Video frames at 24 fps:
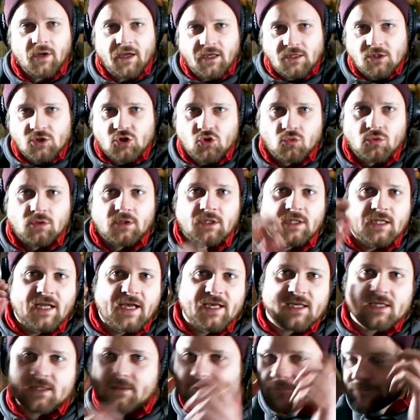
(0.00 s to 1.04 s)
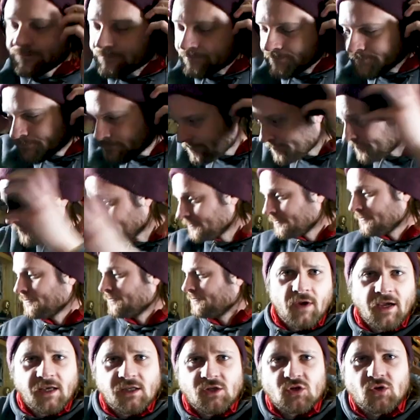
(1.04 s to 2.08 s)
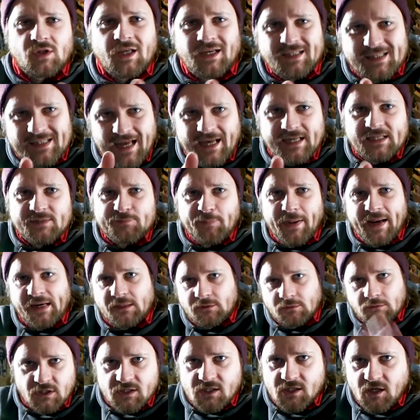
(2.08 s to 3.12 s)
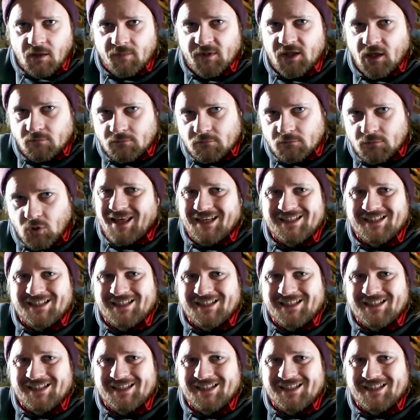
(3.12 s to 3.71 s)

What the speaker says: Right. So the next. Right, so this next bit that's coming up,